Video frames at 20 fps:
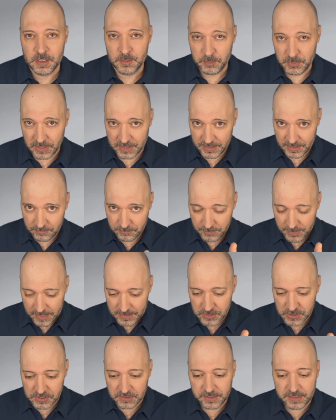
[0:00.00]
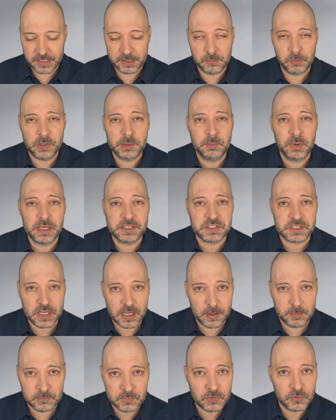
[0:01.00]
But eventually we must
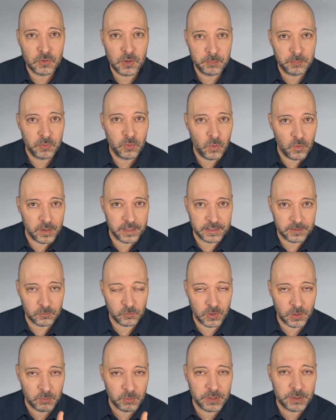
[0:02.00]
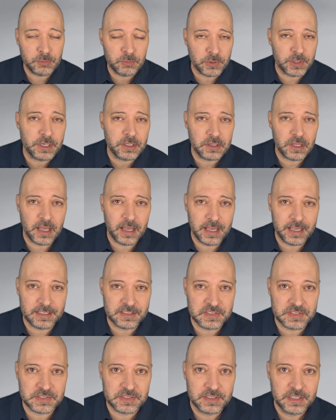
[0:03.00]
come to a point where we
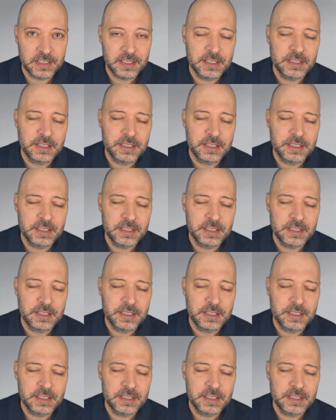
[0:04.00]
realize